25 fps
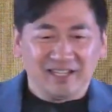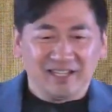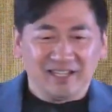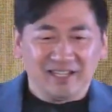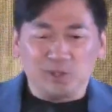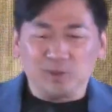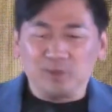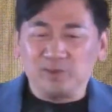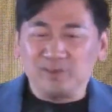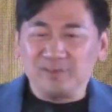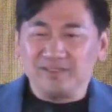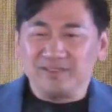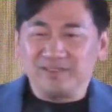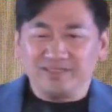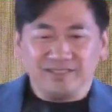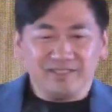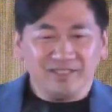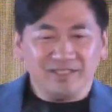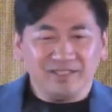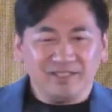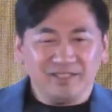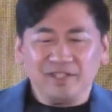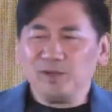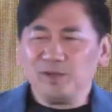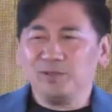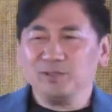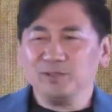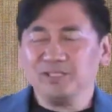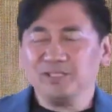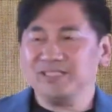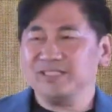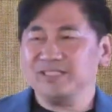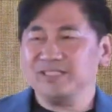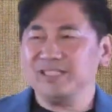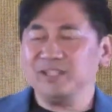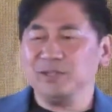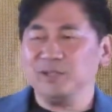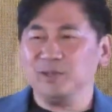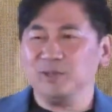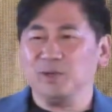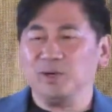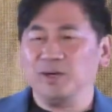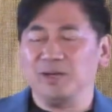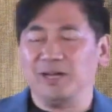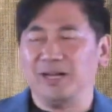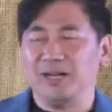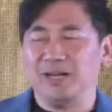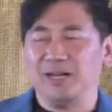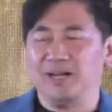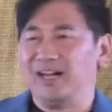So, you know, this
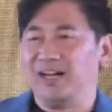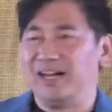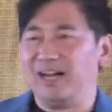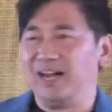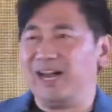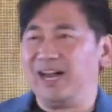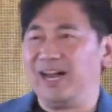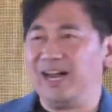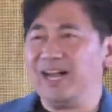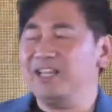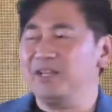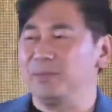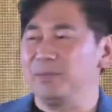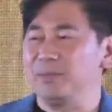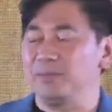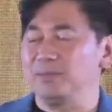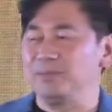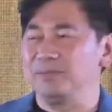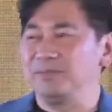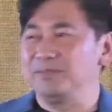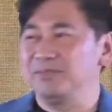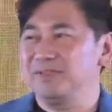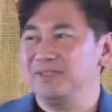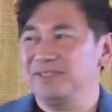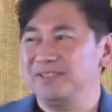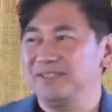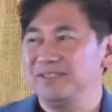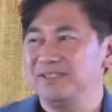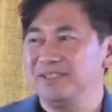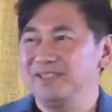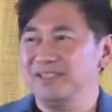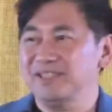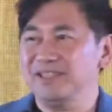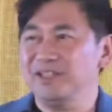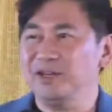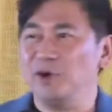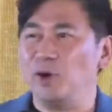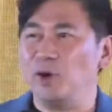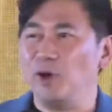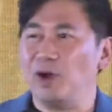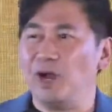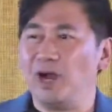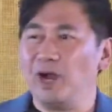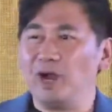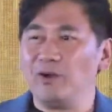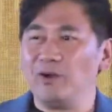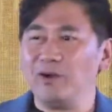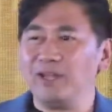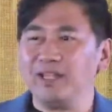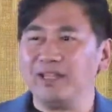little item, you know,
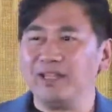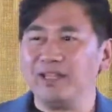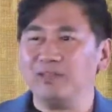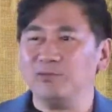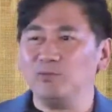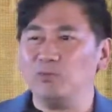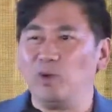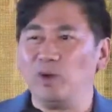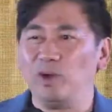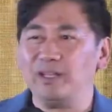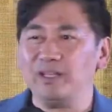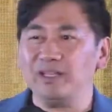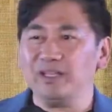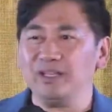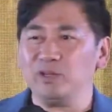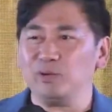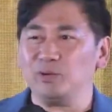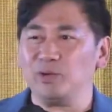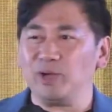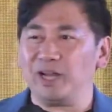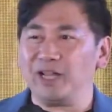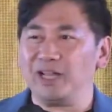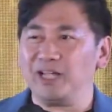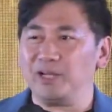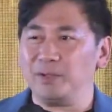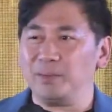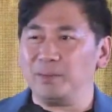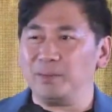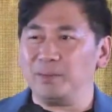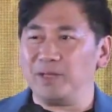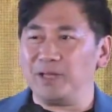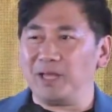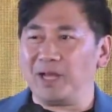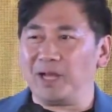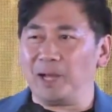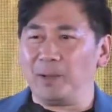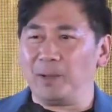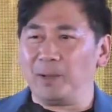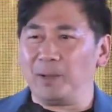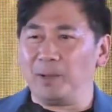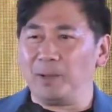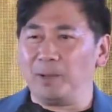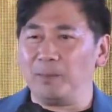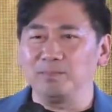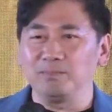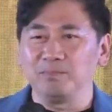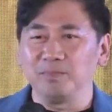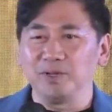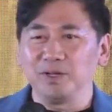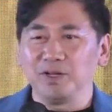how can one little item
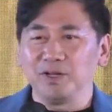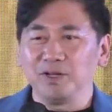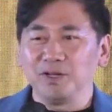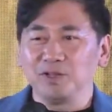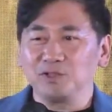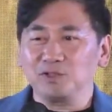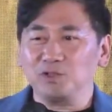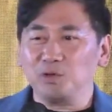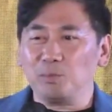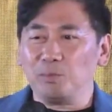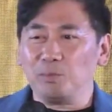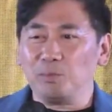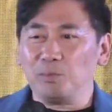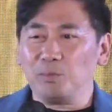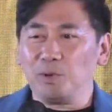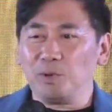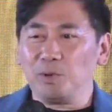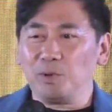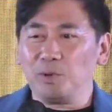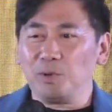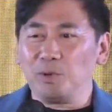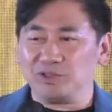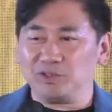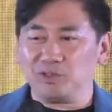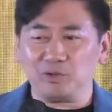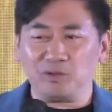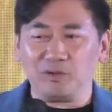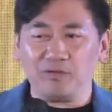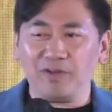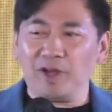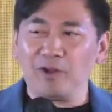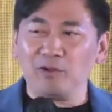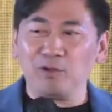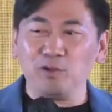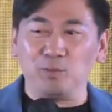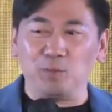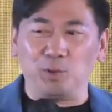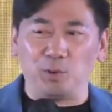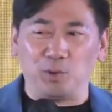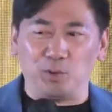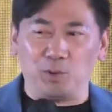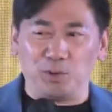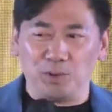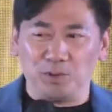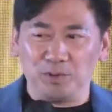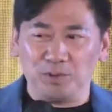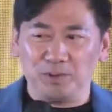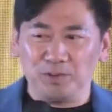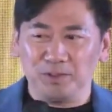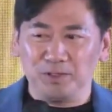become so precious, so valuable?
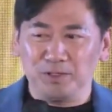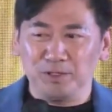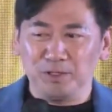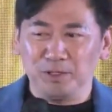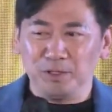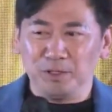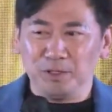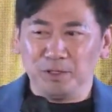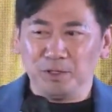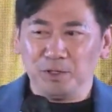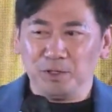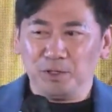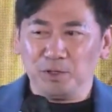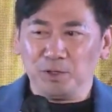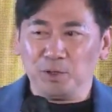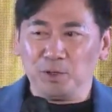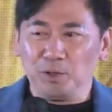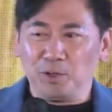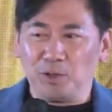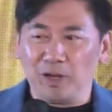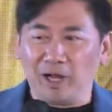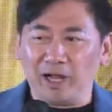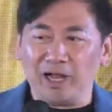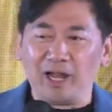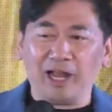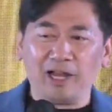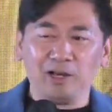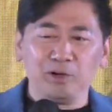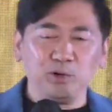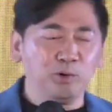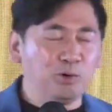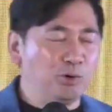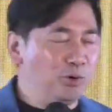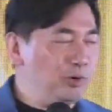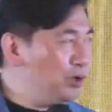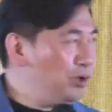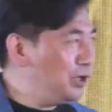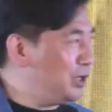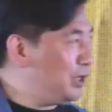You know, I know